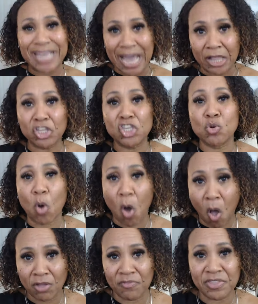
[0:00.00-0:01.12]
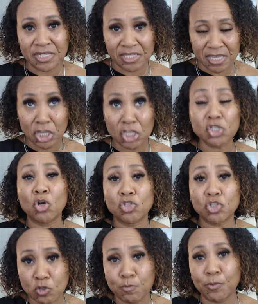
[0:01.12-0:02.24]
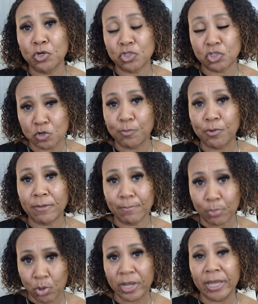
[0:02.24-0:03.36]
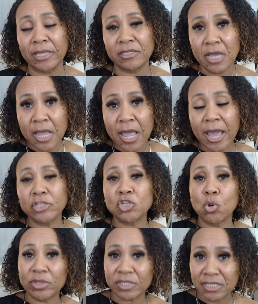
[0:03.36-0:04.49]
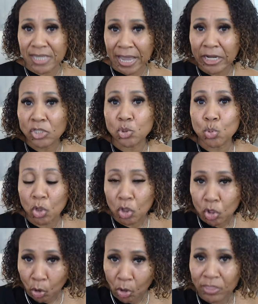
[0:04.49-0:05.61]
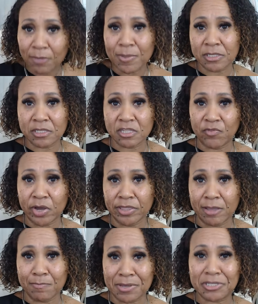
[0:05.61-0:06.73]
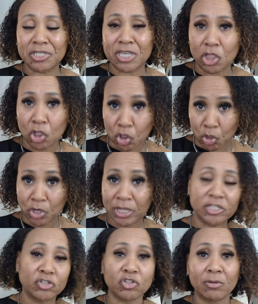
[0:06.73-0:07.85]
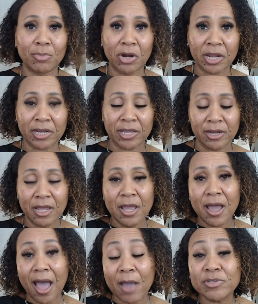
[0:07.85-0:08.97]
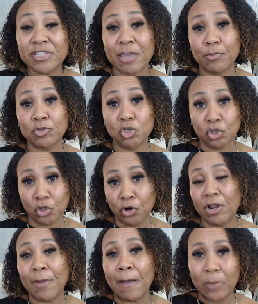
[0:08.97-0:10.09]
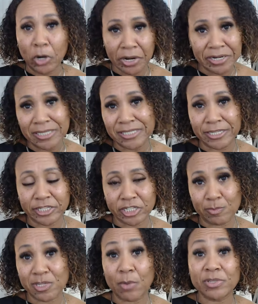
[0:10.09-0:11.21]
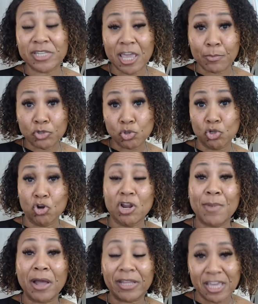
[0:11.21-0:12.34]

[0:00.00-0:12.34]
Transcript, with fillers: telling you, all of these things are super, super important. And so with deciding to learn the business of online business and learn digital marketing, I was able to learn about marketing systems. I was able to learn about